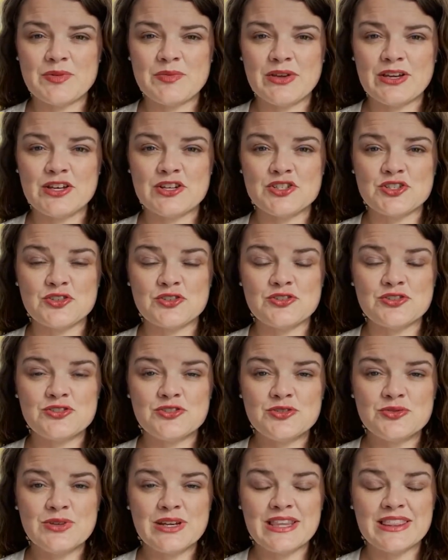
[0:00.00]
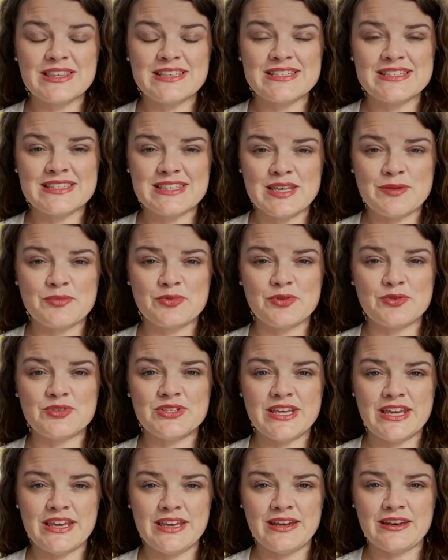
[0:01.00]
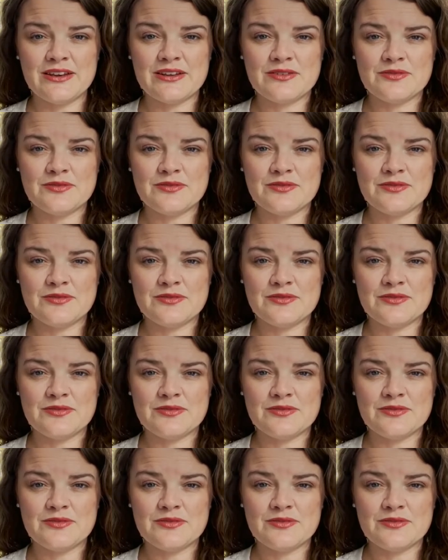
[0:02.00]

because you're doing the sleep routine.